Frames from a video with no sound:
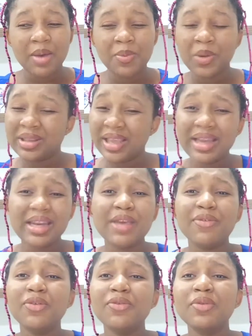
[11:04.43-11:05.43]
But then
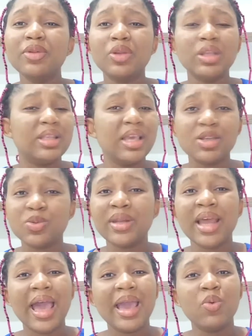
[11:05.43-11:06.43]
even the days when
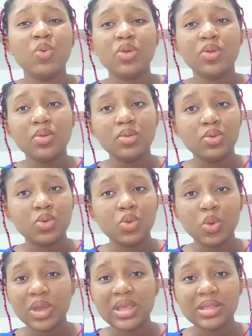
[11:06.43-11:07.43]
I would
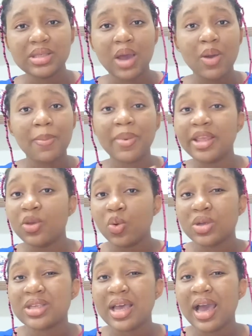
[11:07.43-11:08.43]
do it, I would apply the
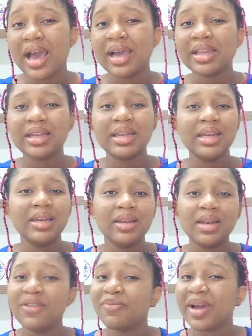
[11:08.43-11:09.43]
water
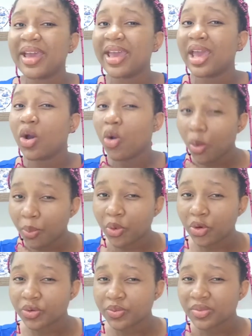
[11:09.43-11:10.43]
and leave my hair
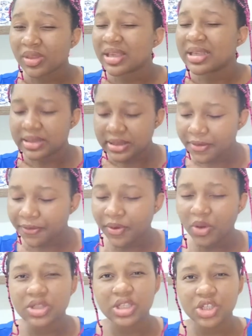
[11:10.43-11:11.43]
open, it still
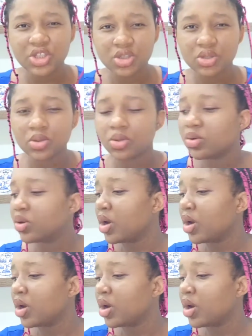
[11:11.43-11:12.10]
felt itchy. So